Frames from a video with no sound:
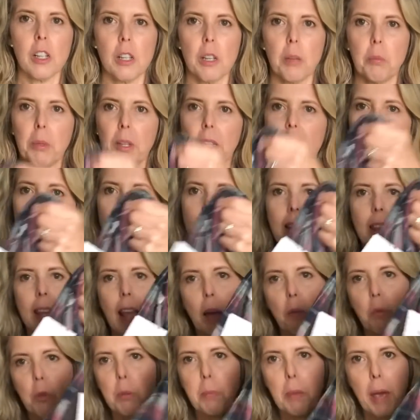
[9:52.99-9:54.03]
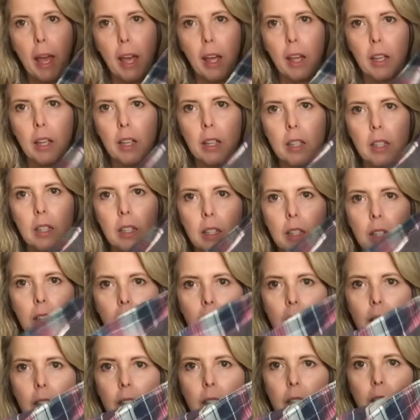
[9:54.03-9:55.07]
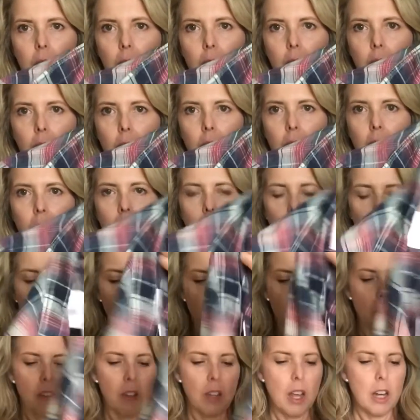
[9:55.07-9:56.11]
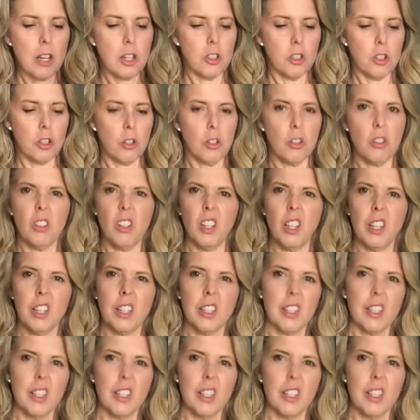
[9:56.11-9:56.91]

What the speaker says: I'm going to send that one back. It's just kind of dull.